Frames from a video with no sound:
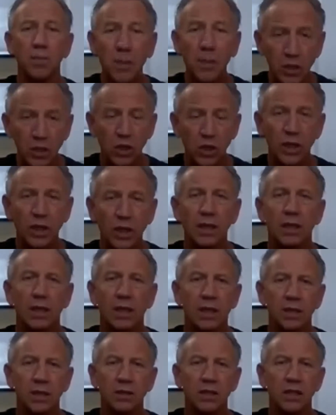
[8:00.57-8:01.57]
mentoring
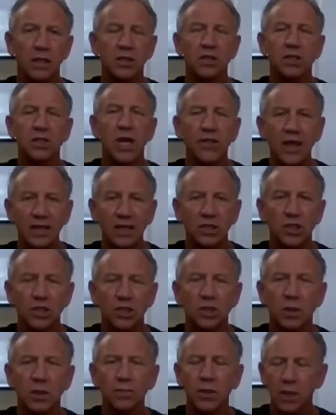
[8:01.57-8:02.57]
inside that
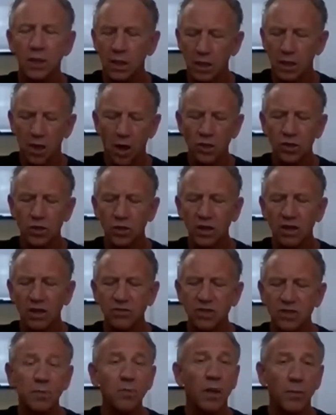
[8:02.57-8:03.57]
system, also
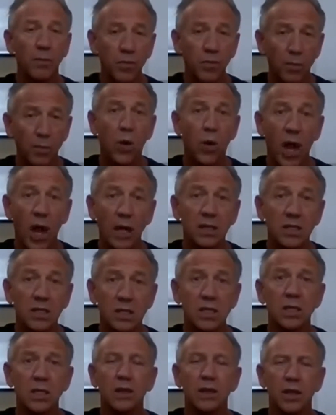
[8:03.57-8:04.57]
gives them the
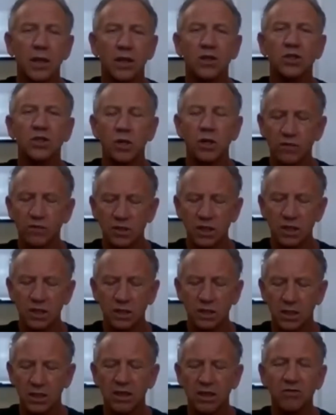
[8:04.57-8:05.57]
products and the
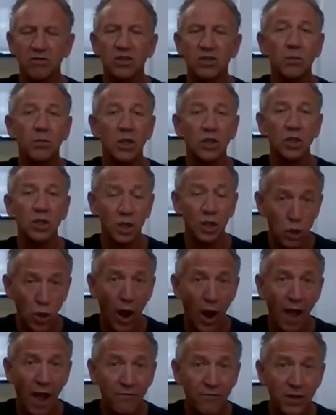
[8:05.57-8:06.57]
services, gives them the
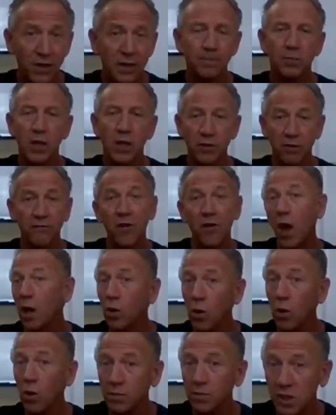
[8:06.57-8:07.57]
traffic, the
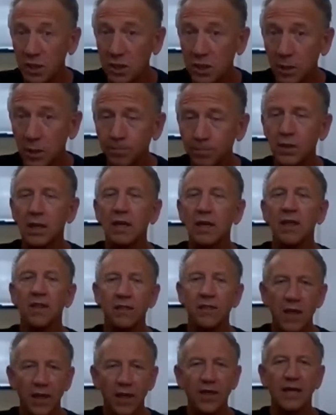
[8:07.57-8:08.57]
follow-up system.
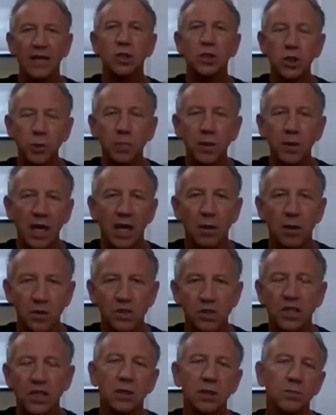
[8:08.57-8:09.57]
Now that's a duplicatable
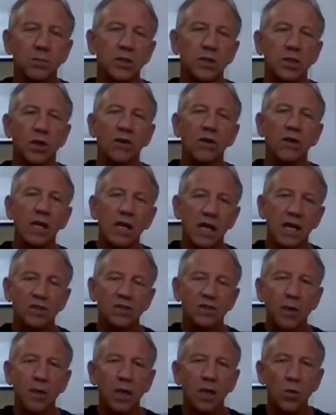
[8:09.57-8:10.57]
system. And so if
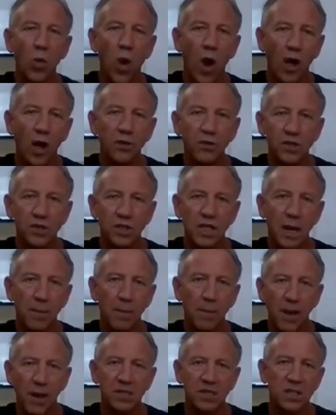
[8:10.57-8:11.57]
somebody can walk through
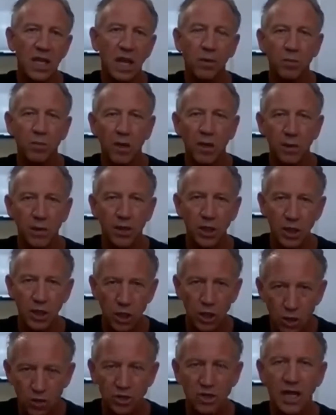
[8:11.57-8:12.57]
step by step and be able to
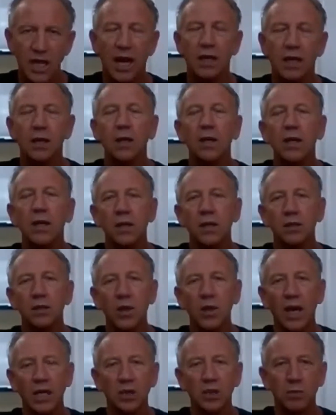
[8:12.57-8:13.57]
use that
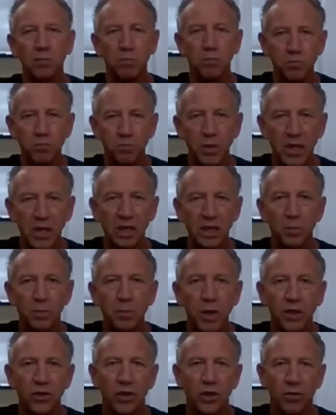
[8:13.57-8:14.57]
to actually begin to
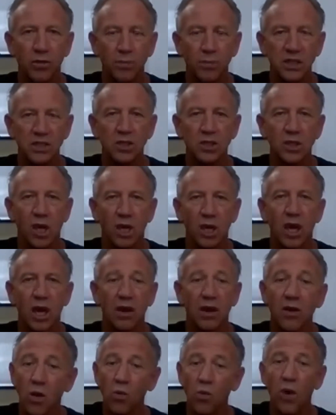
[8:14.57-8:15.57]
build their business
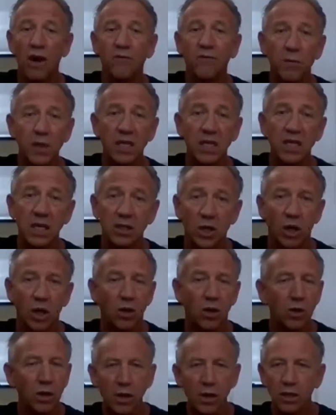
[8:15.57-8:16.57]
online right from the
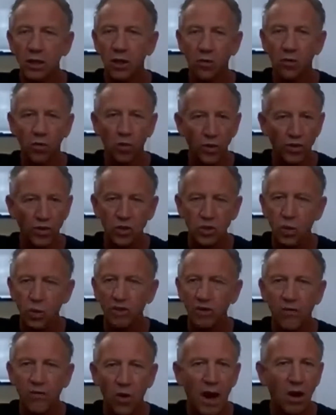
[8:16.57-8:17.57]
get-go, within
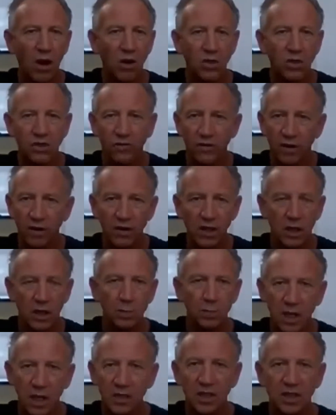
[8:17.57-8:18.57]
24 hours of
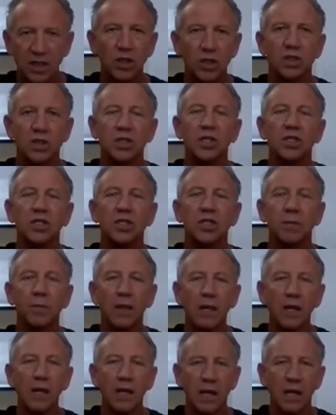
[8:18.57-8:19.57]
getting plugged into a
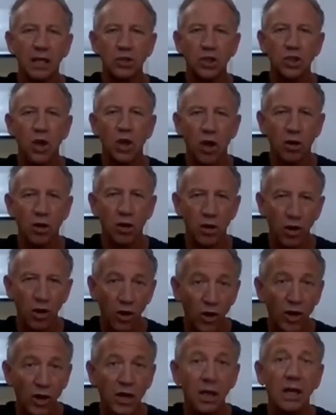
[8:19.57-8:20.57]
system and start
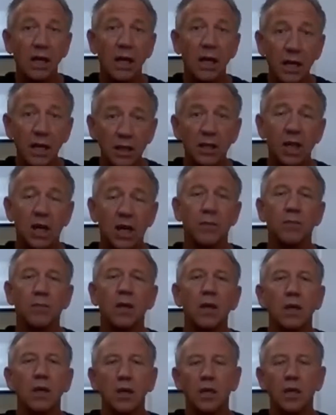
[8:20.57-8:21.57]
earning income,